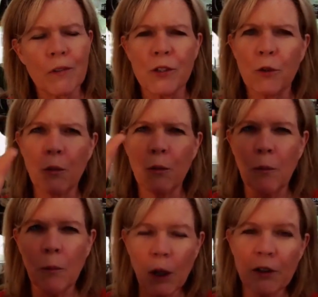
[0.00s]
So
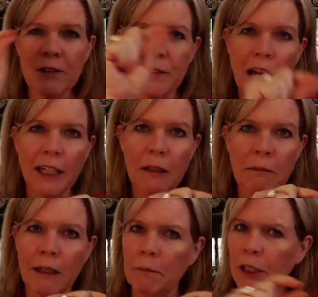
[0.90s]
Martin's
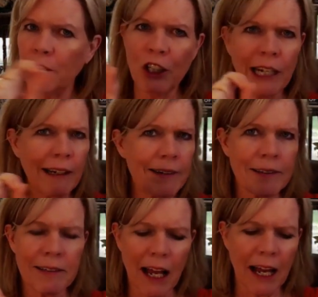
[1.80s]
documented, but Janet's
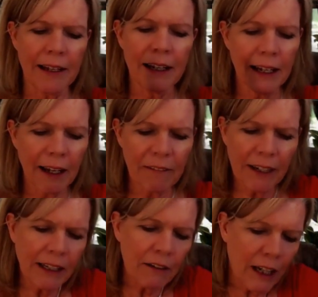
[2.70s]
not. I
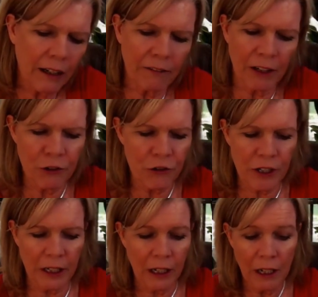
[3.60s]
find that kind of
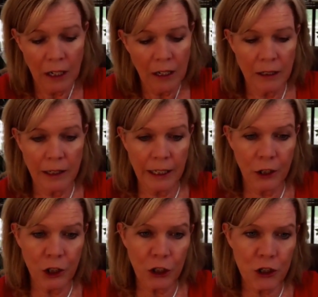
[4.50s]
interesting that they
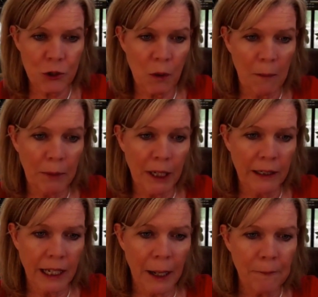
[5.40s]
can judge swap
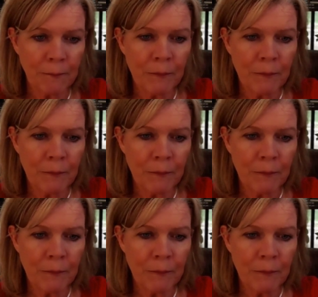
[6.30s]
like that.